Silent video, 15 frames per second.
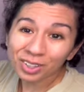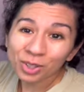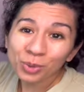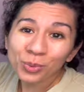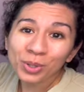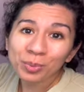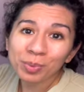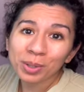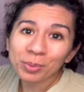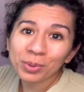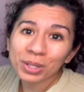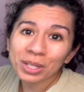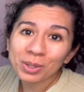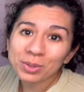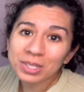you would be
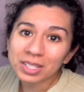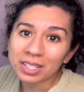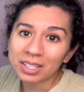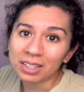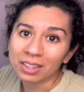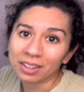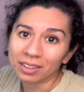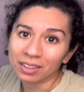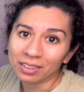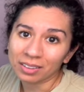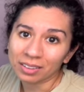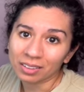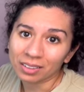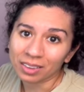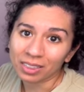reusing
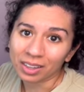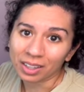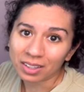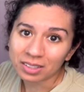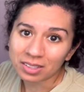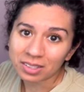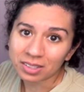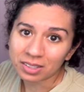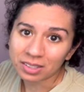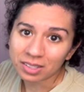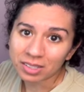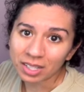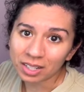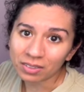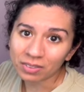things
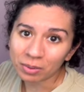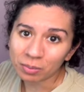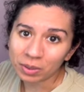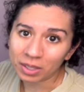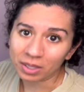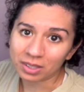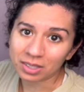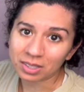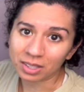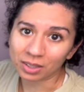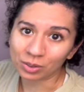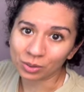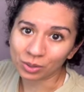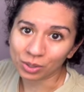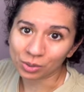instead of it being a
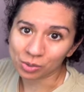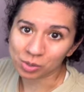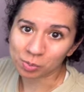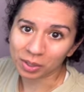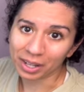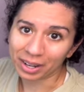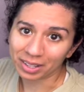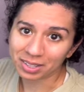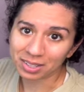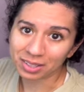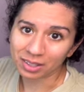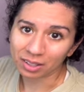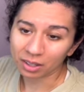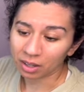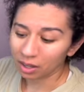single-use
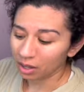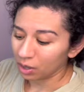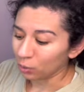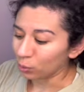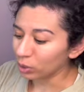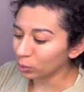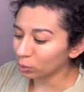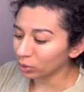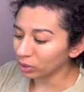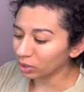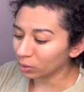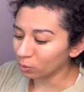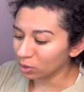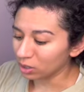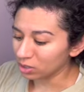plastic. We really
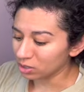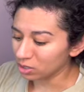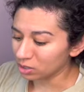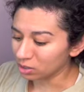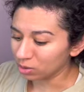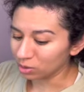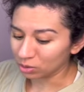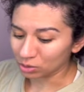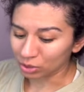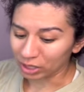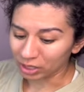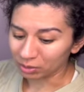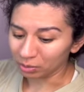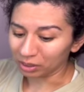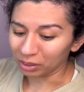want to try
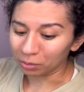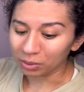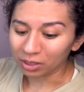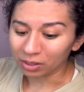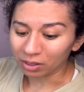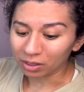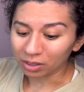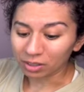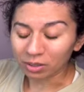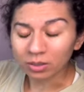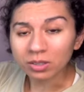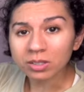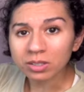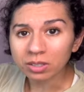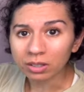to limit our
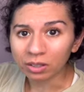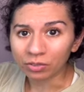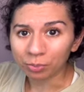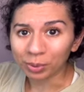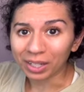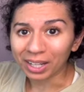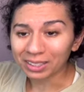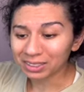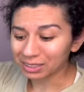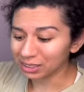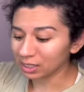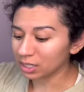use of plastic,